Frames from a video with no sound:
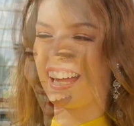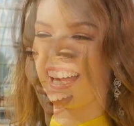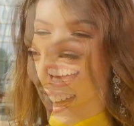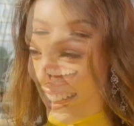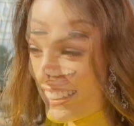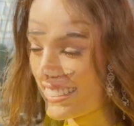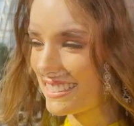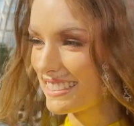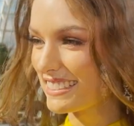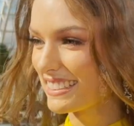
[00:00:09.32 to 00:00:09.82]

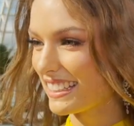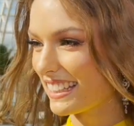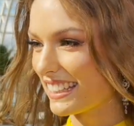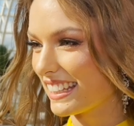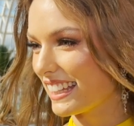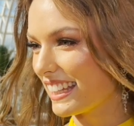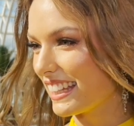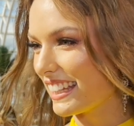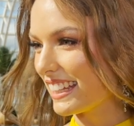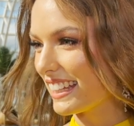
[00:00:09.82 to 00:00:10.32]
May I
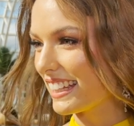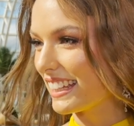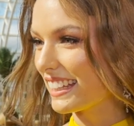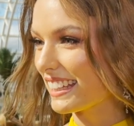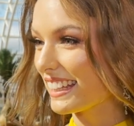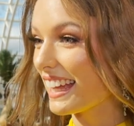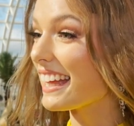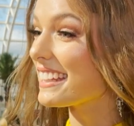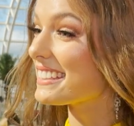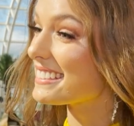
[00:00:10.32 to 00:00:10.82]
say
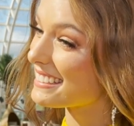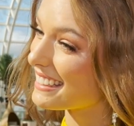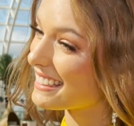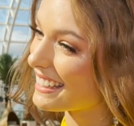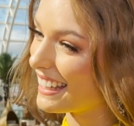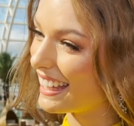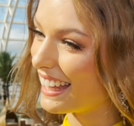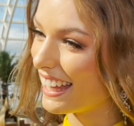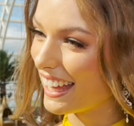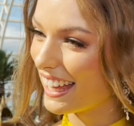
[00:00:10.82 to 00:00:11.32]

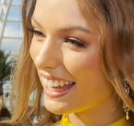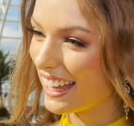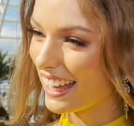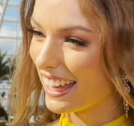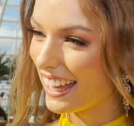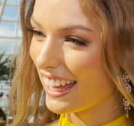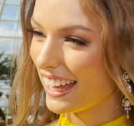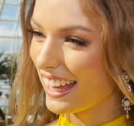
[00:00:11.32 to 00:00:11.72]
congratulations?